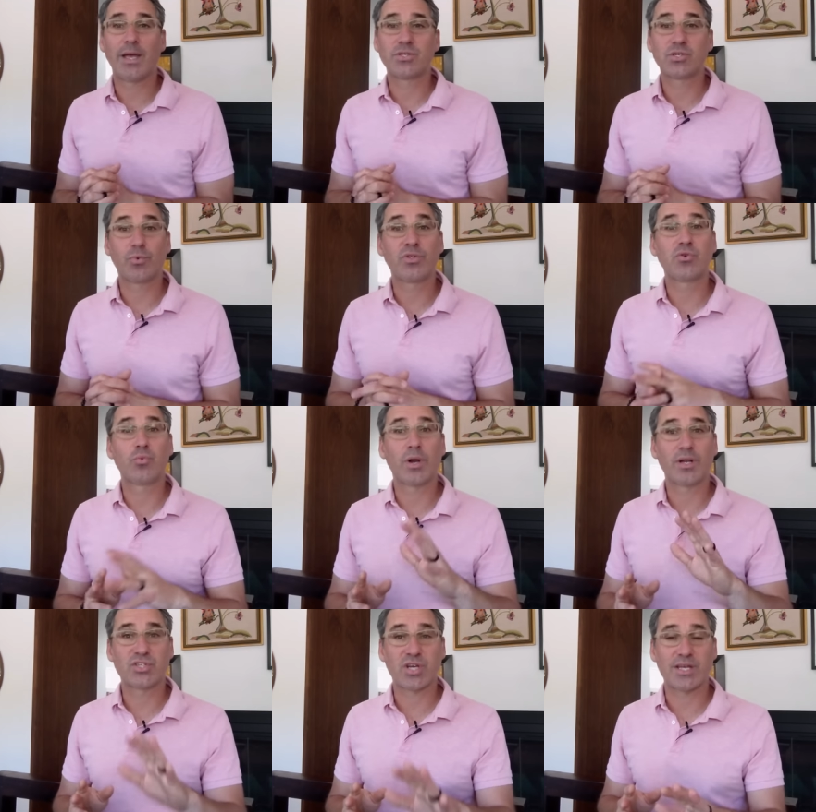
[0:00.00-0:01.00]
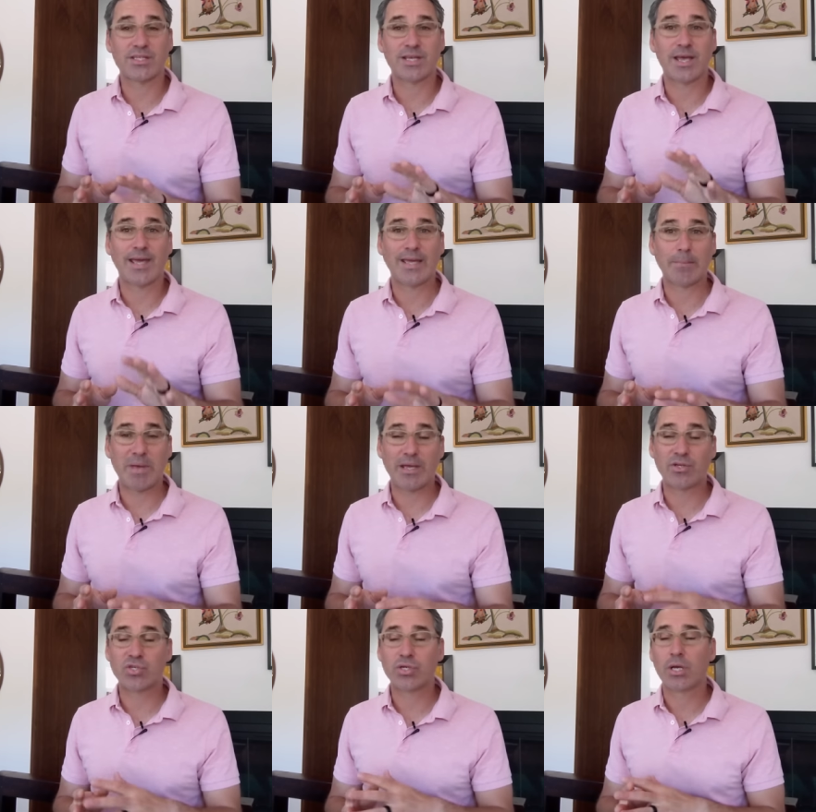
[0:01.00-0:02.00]
And so we do want to test
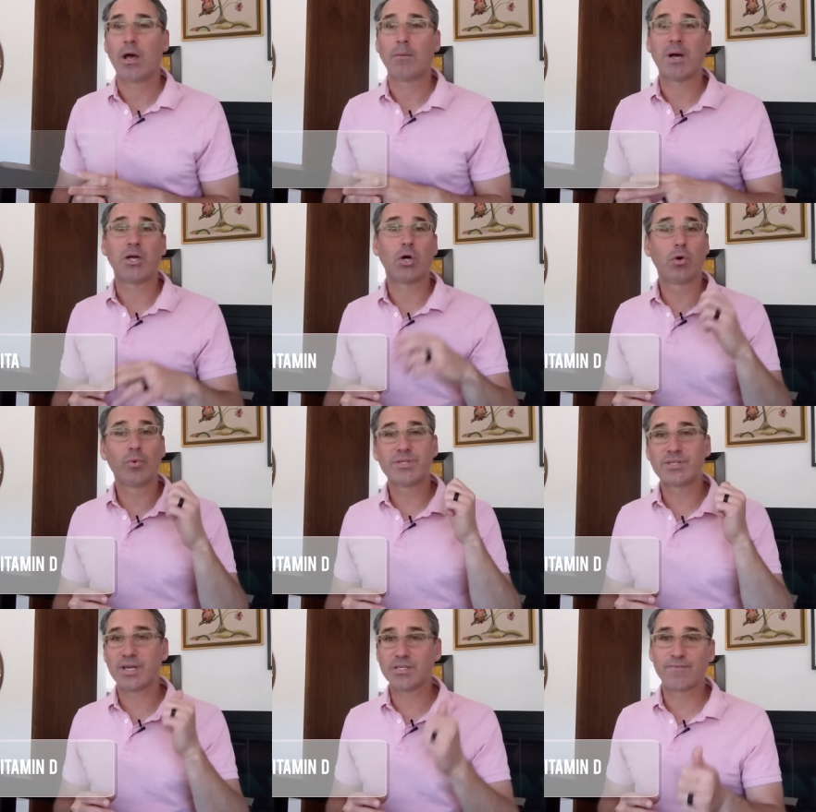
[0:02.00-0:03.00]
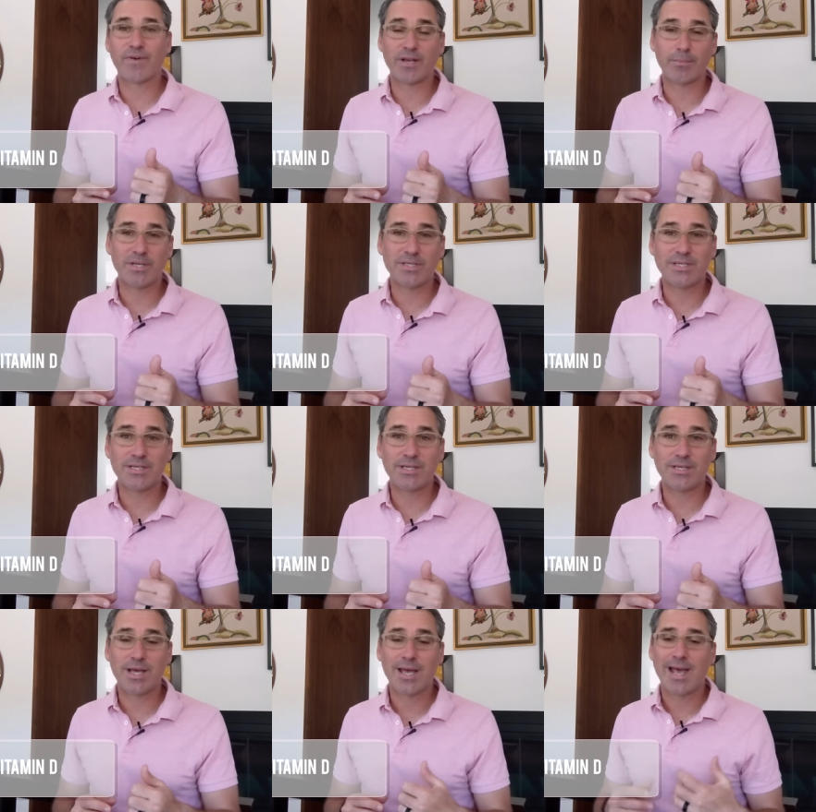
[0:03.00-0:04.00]
AMH. I always test vitamin
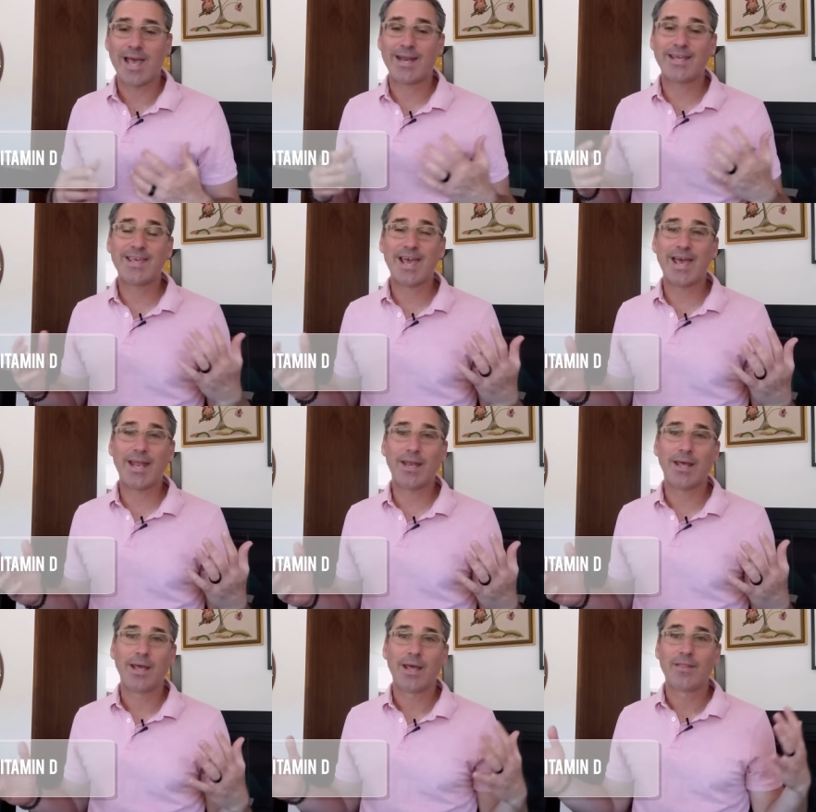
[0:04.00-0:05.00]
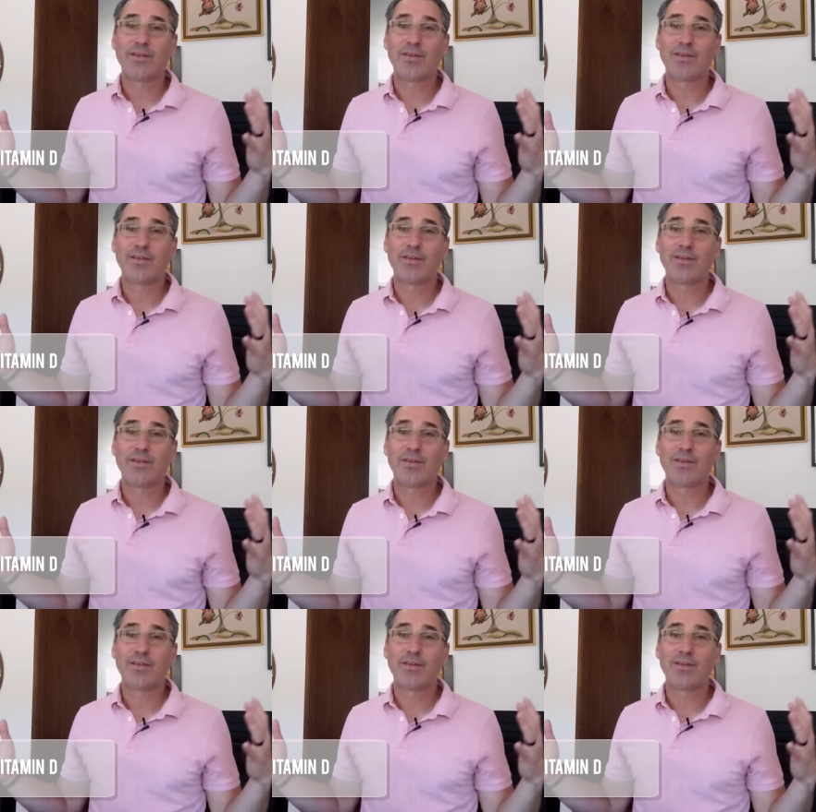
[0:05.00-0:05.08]
D, and again,